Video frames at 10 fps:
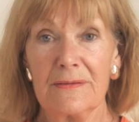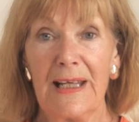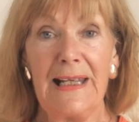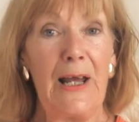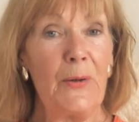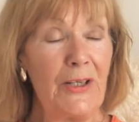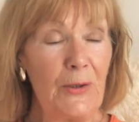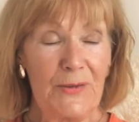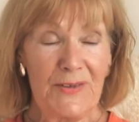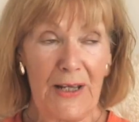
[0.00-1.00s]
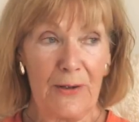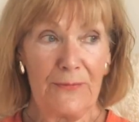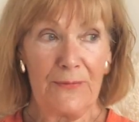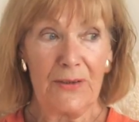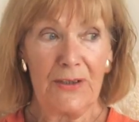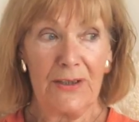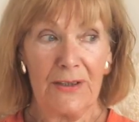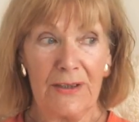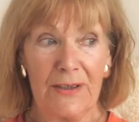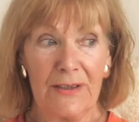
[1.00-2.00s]
allowing yourself
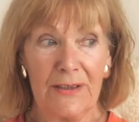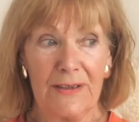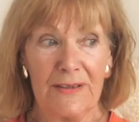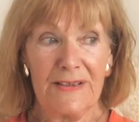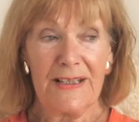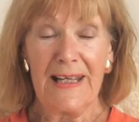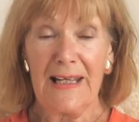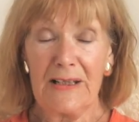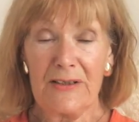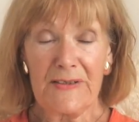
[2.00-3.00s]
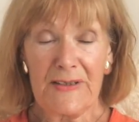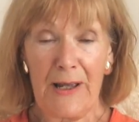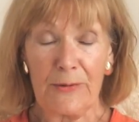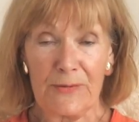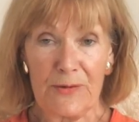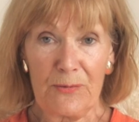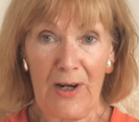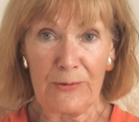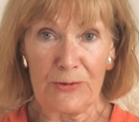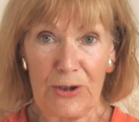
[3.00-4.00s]
to hear the sounds
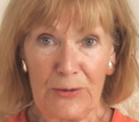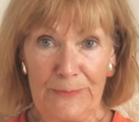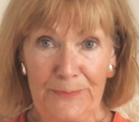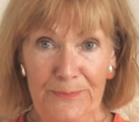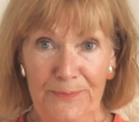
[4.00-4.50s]
around you.